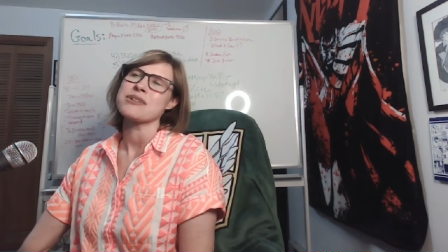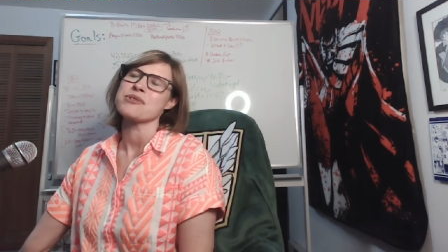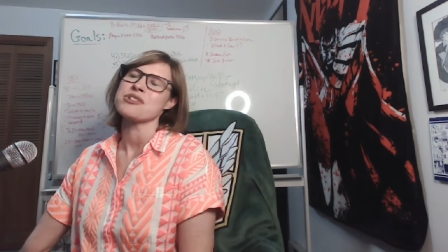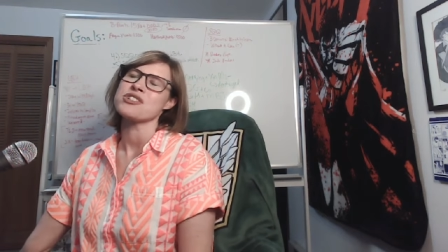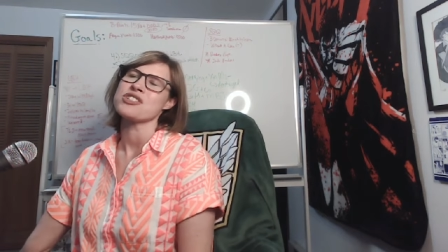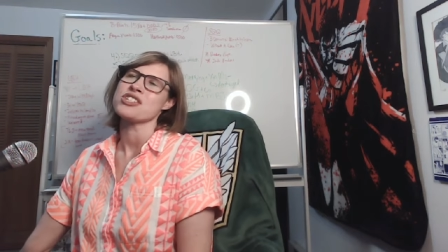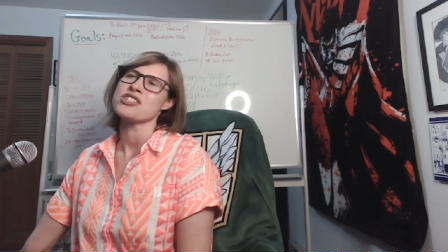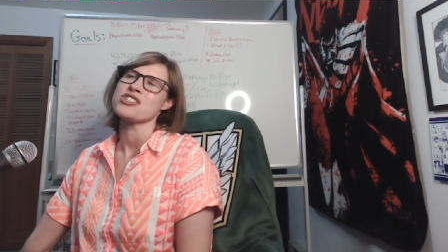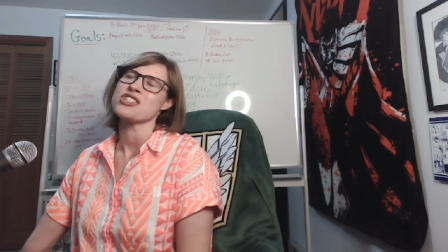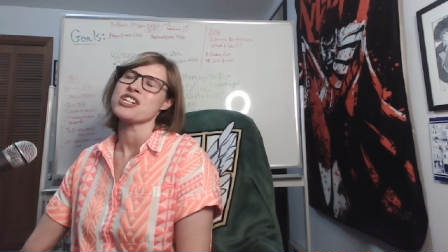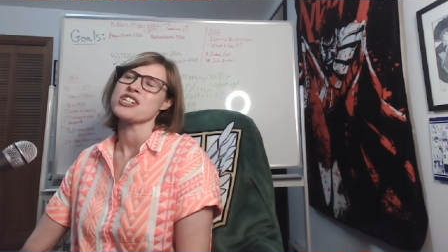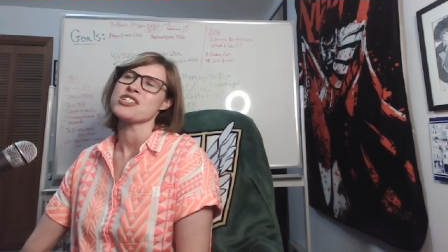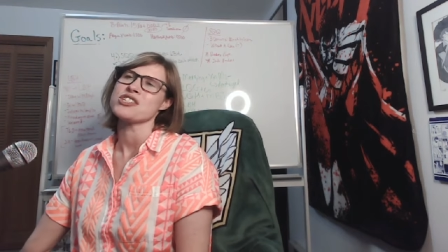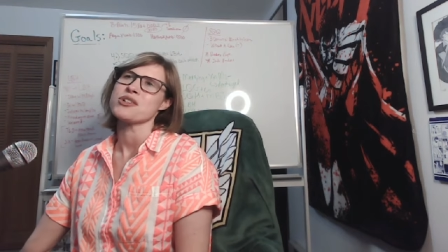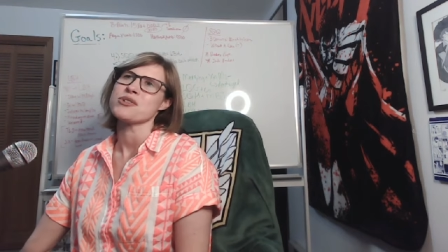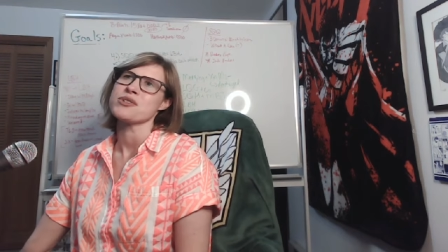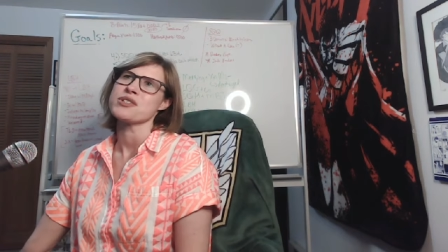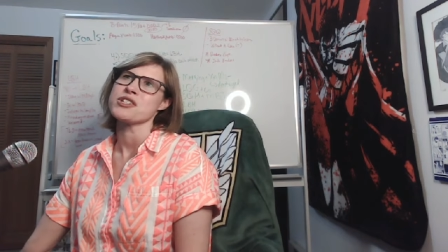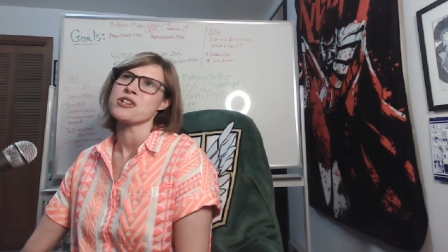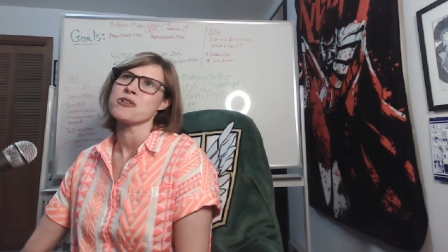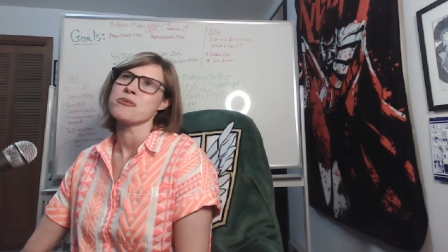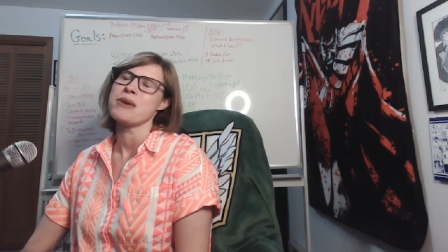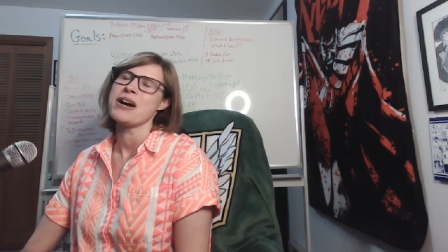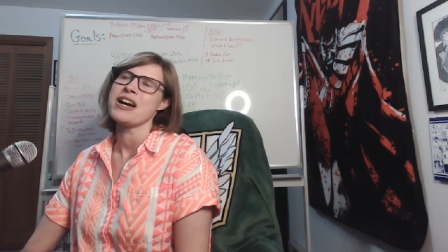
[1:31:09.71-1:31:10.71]
with Shen Qingqiu
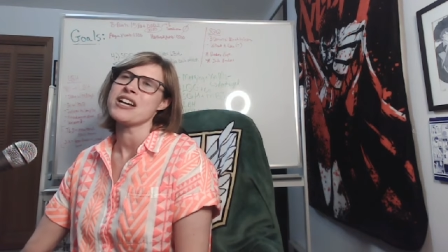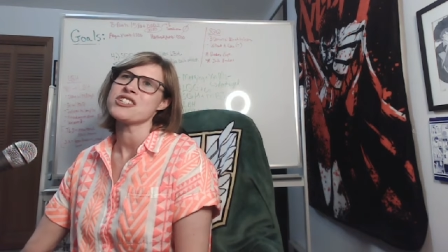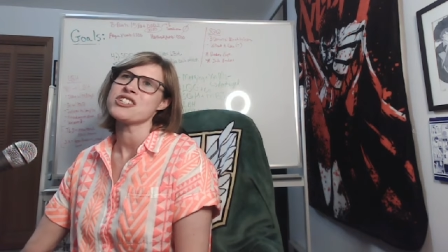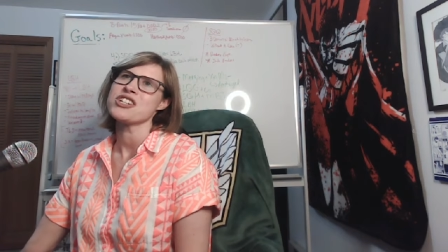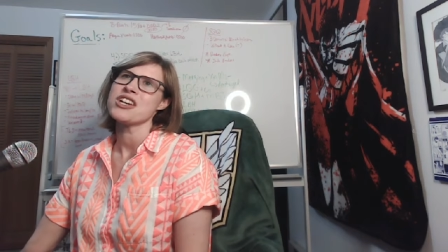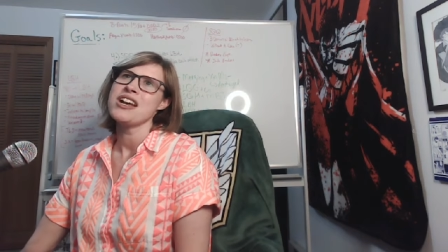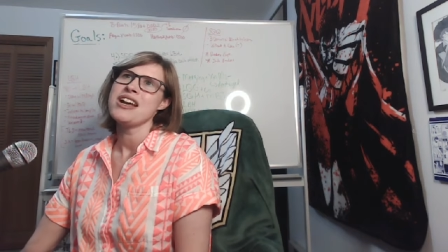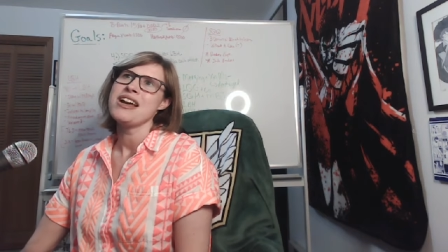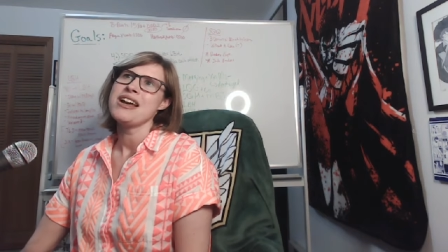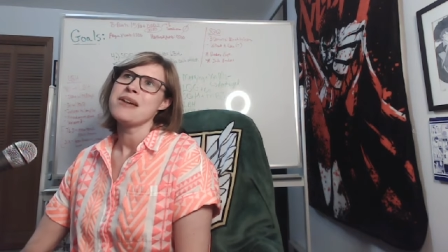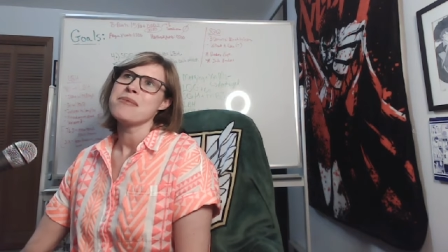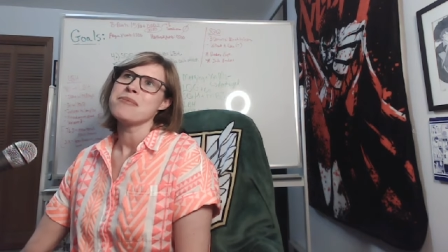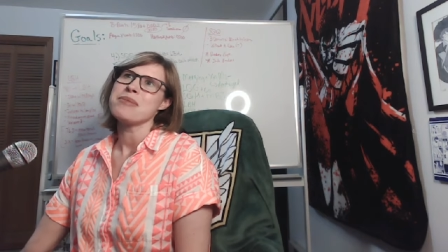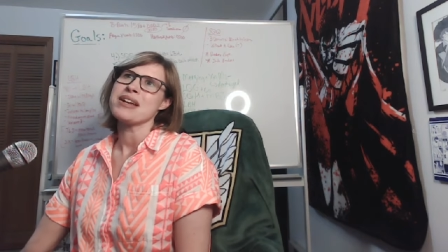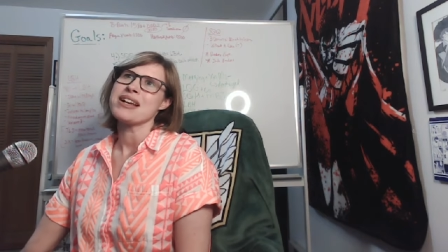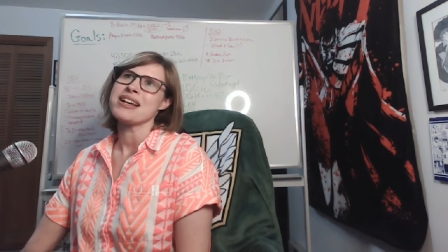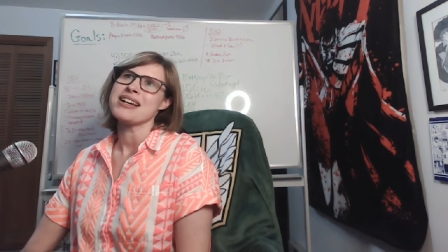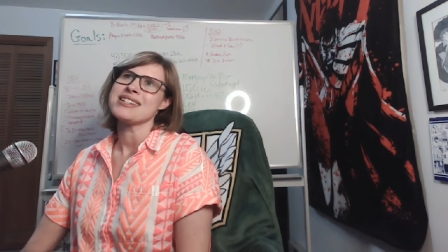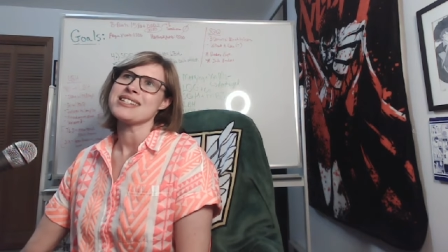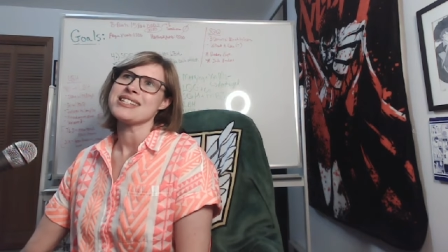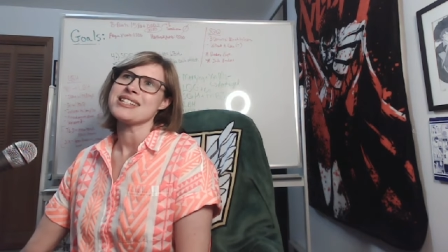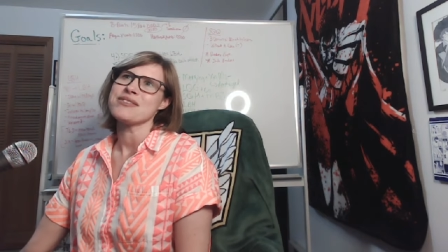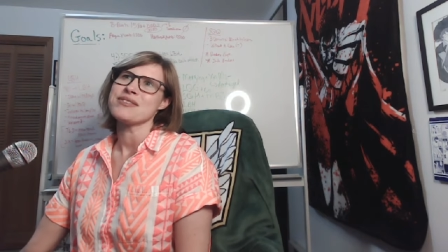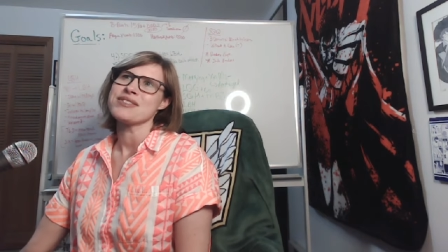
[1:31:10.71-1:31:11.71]
so much
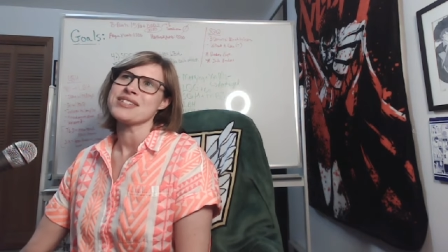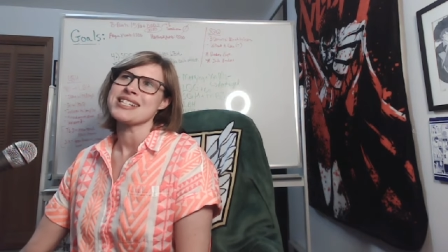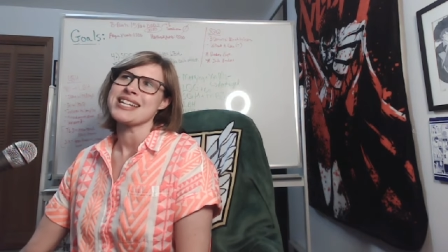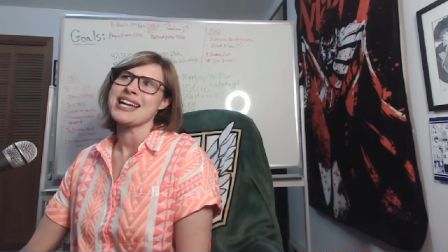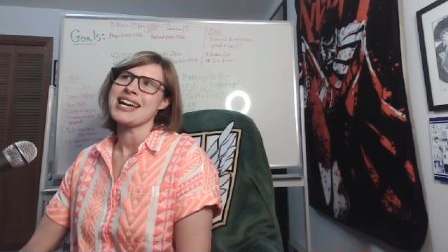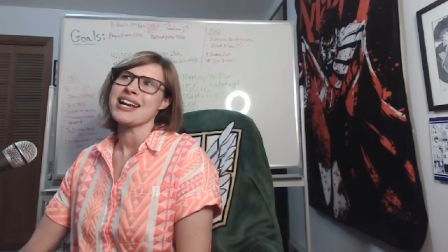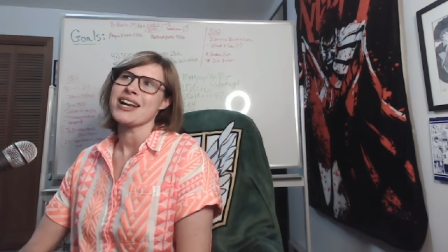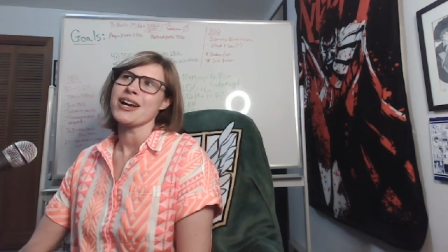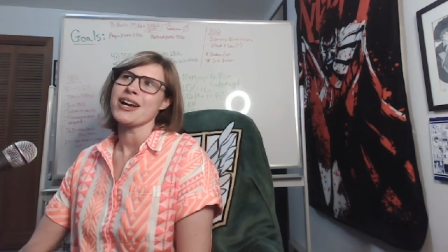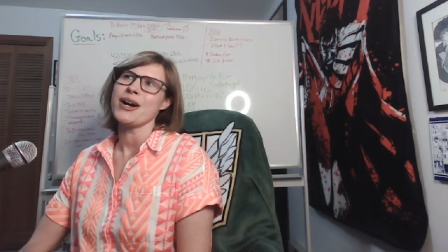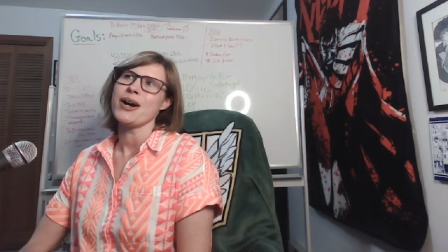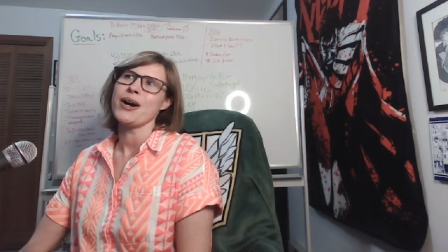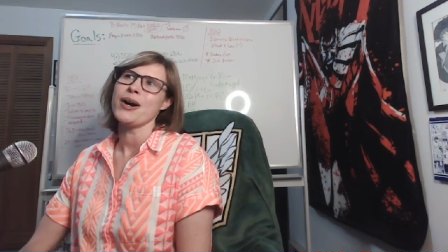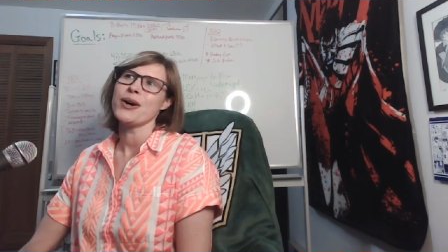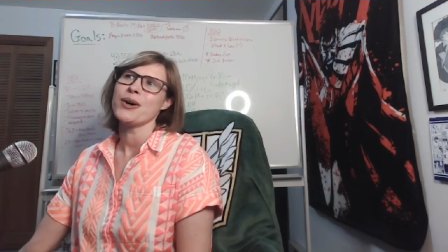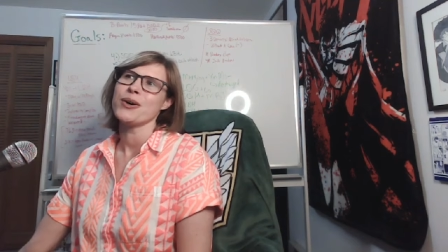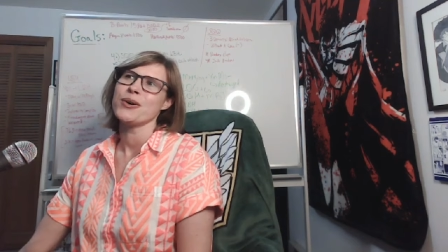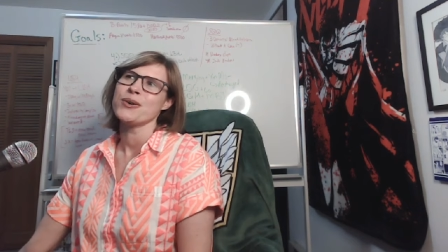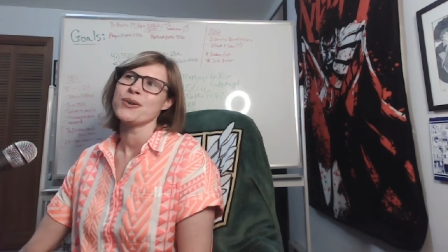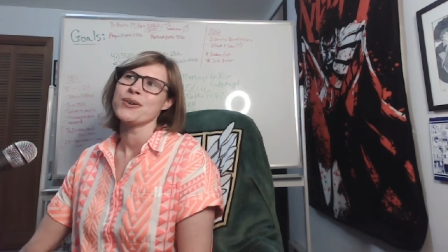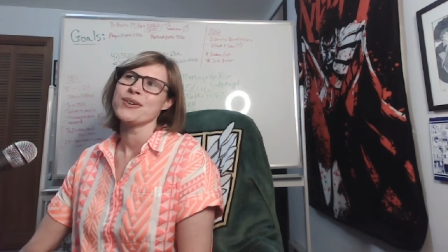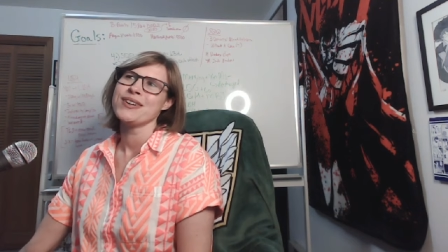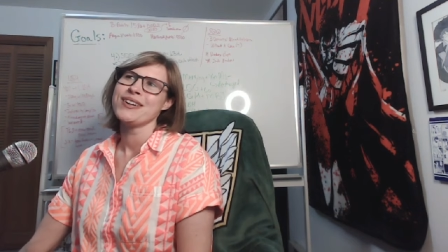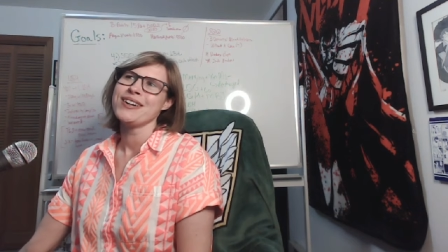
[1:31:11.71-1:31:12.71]
because he was like
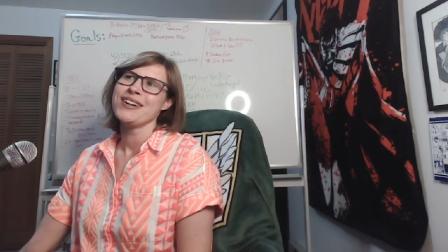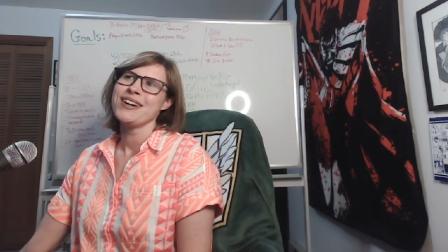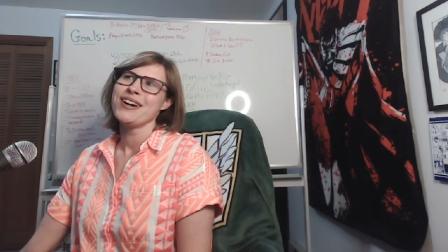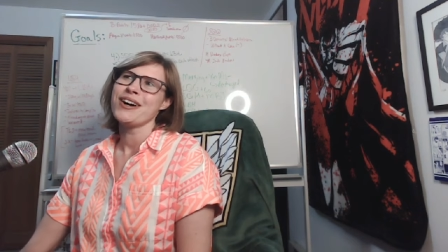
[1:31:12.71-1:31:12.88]
oh